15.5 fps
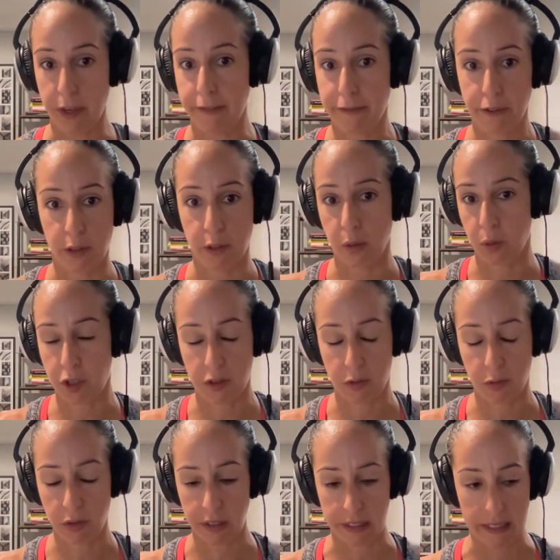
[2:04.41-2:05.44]
flew, which
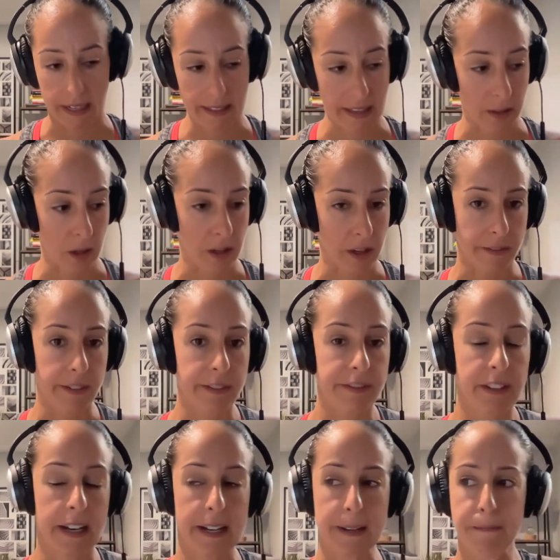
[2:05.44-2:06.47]
is really not that long of a
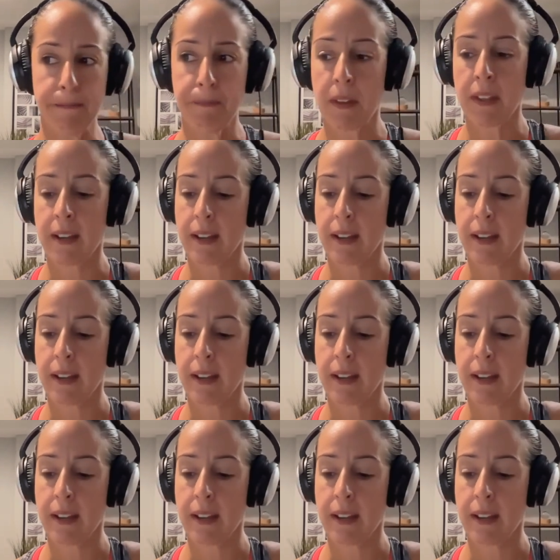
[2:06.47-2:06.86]
flight,